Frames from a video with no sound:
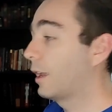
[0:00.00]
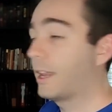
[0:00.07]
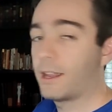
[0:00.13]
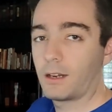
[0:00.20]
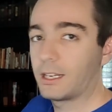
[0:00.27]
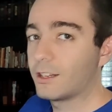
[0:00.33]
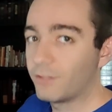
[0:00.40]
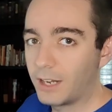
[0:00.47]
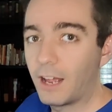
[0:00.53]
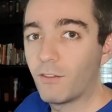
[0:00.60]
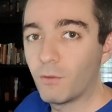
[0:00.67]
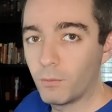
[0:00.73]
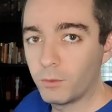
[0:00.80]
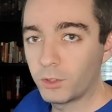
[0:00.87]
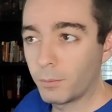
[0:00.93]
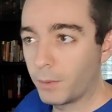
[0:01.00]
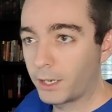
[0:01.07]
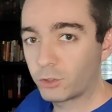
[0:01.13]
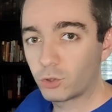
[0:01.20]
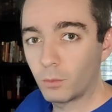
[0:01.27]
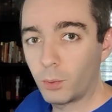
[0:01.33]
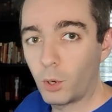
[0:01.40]
and I even have some
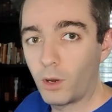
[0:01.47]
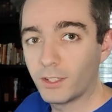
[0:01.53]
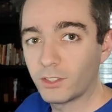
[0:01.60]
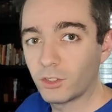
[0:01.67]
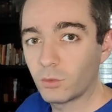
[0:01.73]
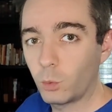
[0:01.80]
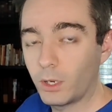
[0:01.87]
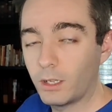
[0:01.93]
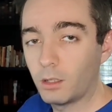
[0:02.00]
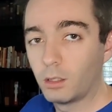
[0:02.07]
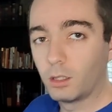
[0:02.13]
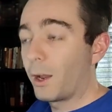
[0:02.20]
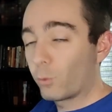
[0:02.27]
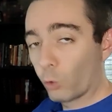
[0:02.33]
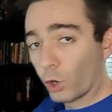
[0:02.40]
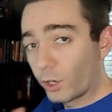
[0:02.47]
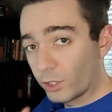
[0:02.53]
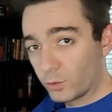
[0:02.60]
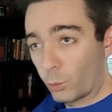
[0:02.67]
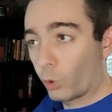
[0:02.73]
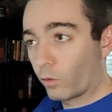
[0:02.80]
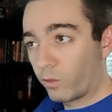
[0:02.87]
extra pawns as well, my rook
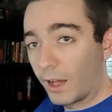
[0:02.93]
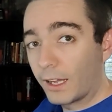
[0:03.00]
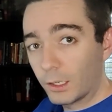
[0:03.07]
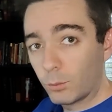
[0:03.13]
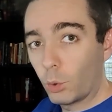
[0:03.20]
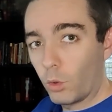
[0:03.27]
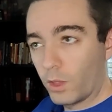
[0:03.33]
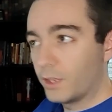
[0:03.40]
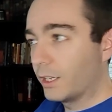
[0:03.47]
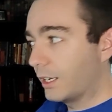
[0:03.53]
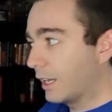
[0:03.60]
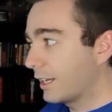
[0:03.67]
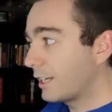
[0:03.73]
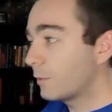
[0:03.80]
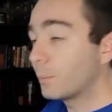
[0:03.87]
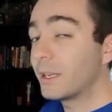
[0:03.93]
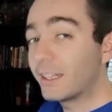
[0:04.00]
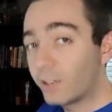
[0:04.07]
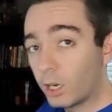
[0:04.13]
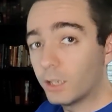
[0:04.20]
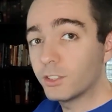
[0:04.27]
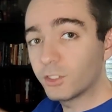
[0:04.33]
is more valuable than the knight
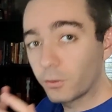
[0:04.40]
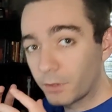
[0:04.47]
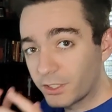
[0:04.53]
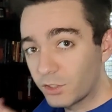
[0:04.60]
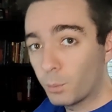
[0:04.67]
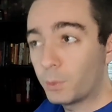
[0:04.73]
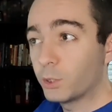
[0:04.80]
because of his